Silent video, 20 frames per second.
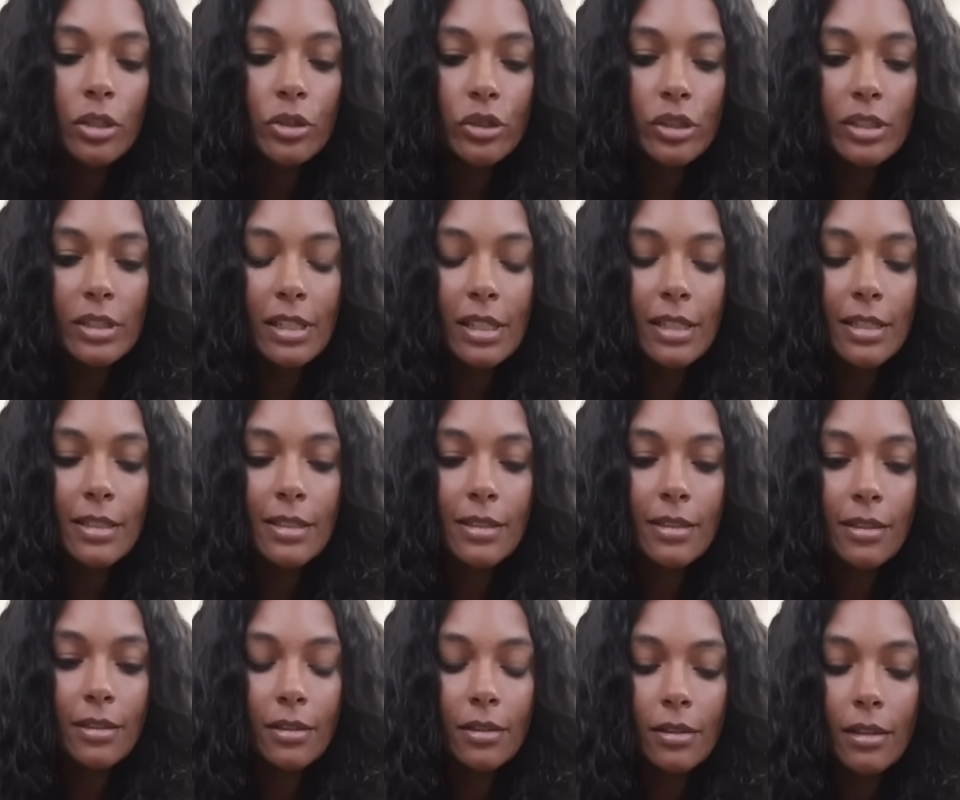just
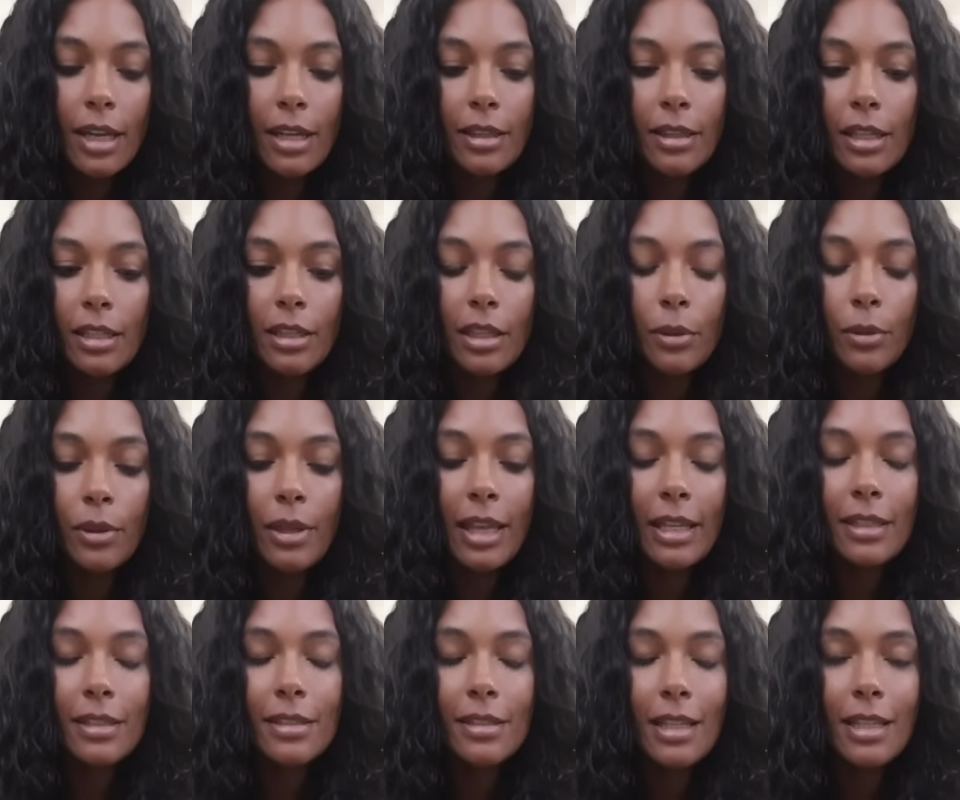because I think they were
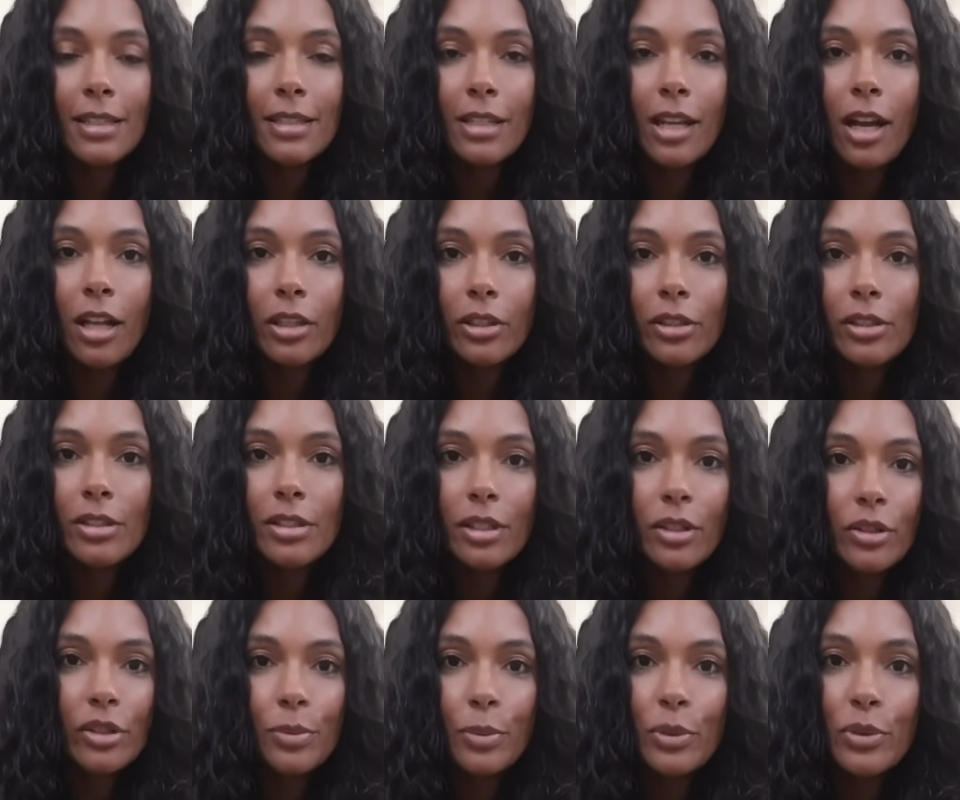like $6 and
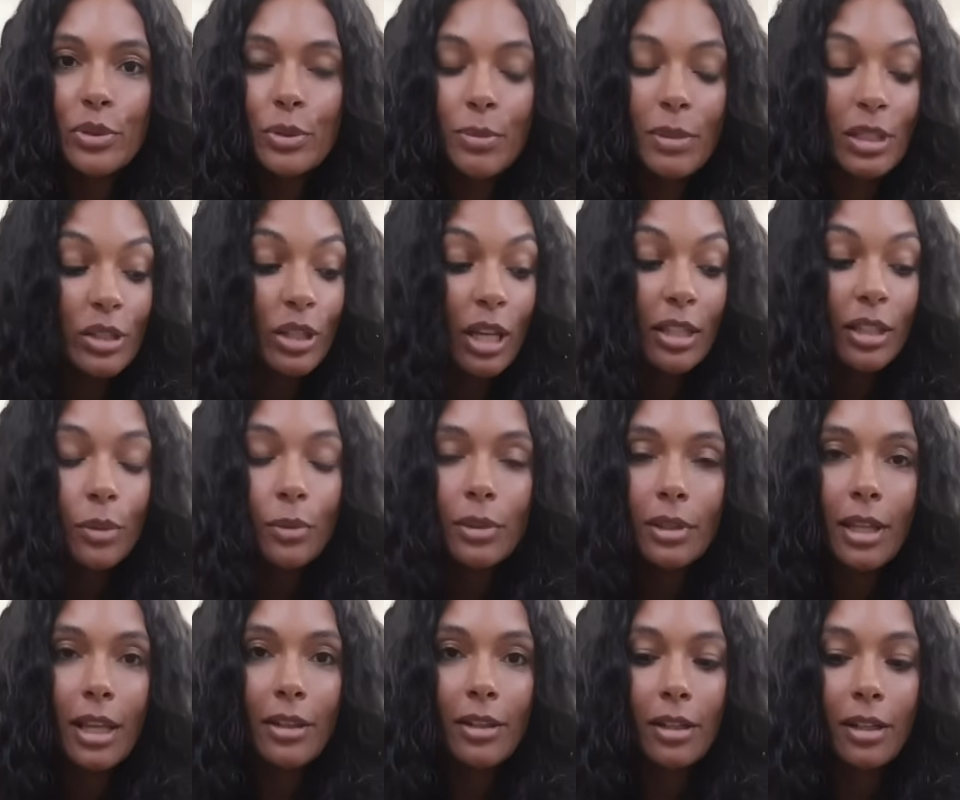they're supposed to be
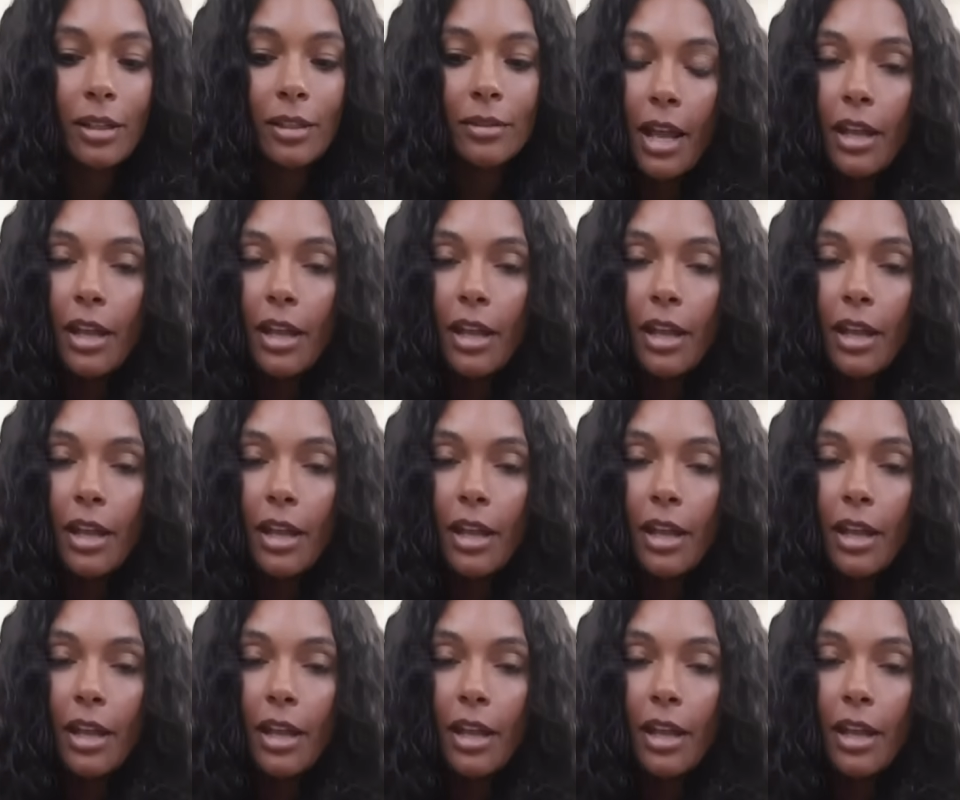genuine leather.